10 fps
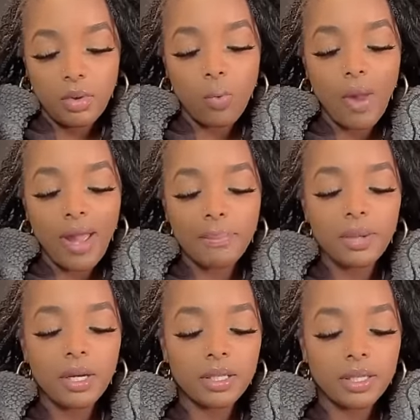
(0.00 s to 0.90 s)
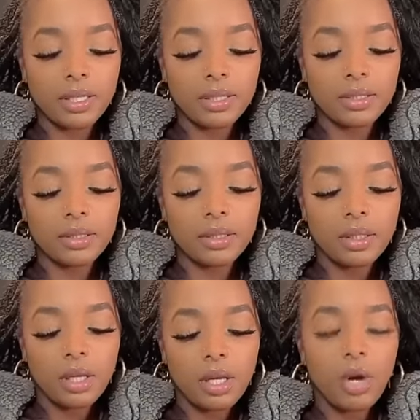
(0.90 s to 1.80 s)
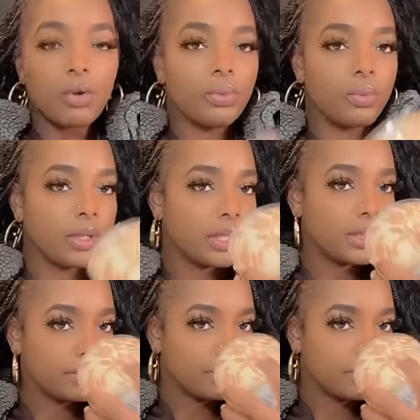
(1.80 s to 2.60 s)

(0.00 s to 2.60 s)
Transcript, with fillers: White Pumpkin Oak Wood.